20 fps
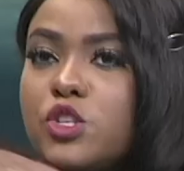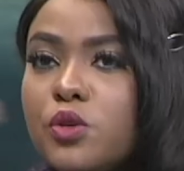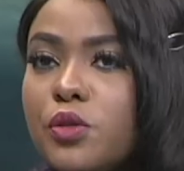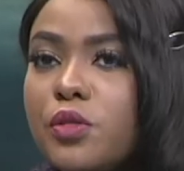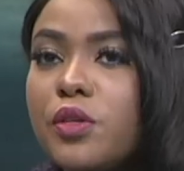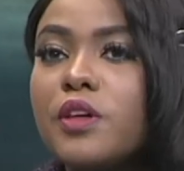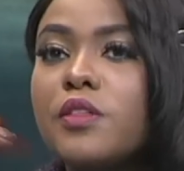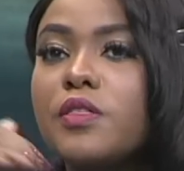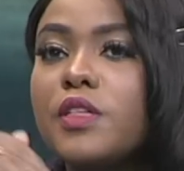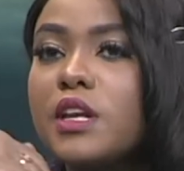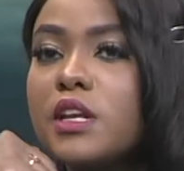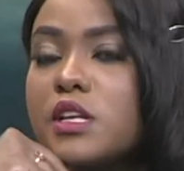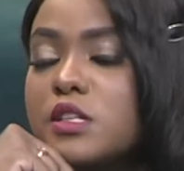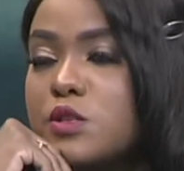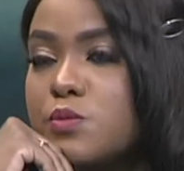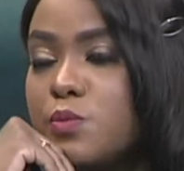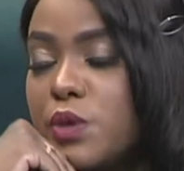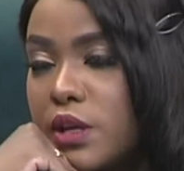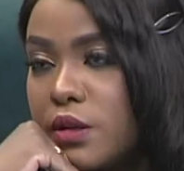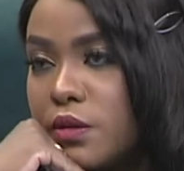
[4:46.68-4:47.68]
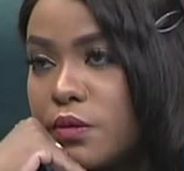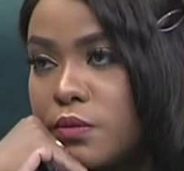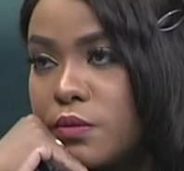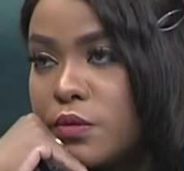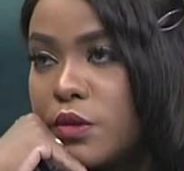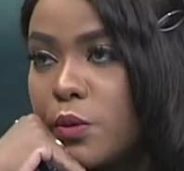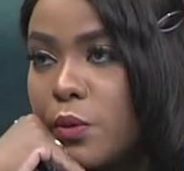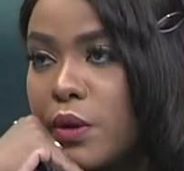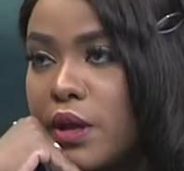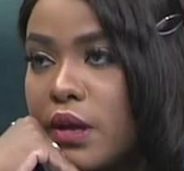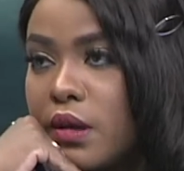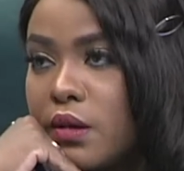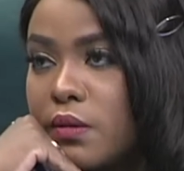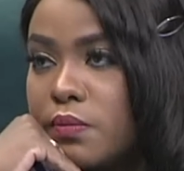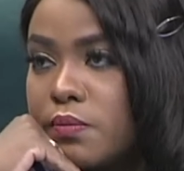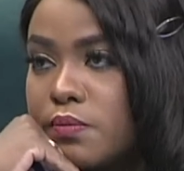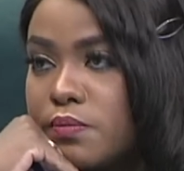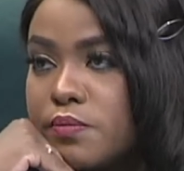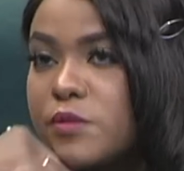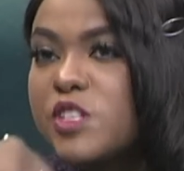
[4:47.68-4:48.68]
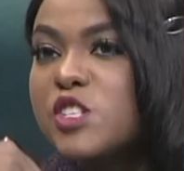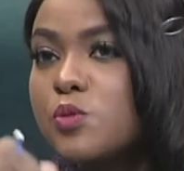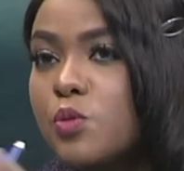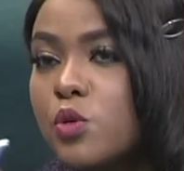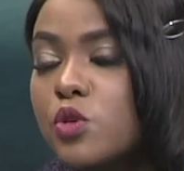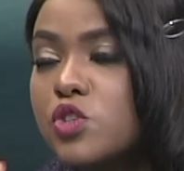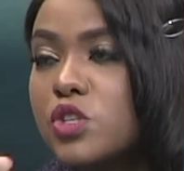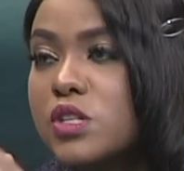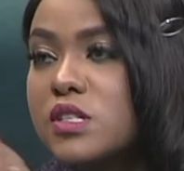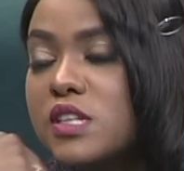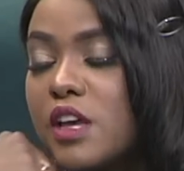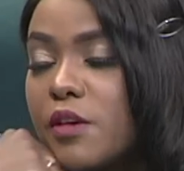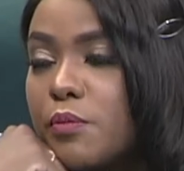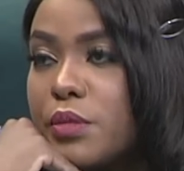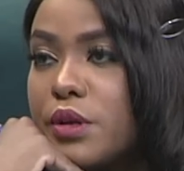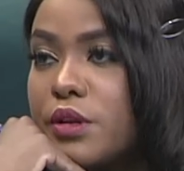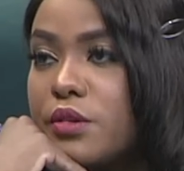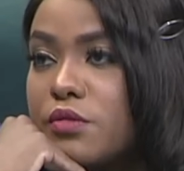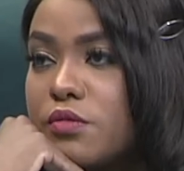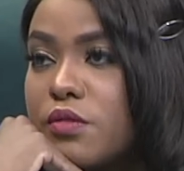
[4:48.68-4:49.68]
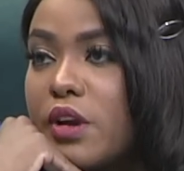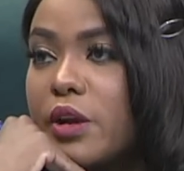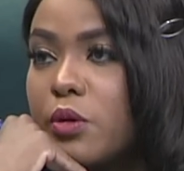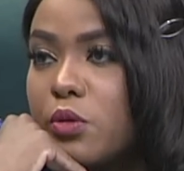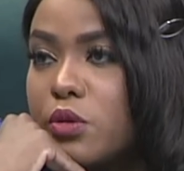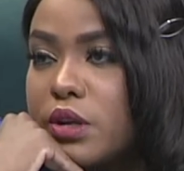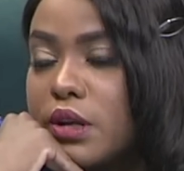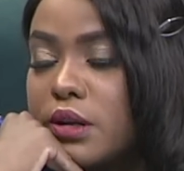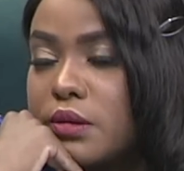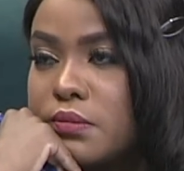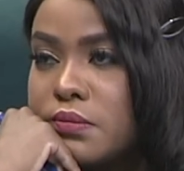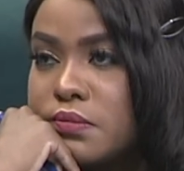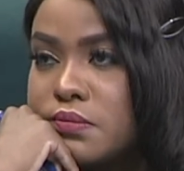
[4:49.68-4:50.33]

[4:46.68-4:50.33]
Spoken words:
you think that has been the way these projects have been run or done?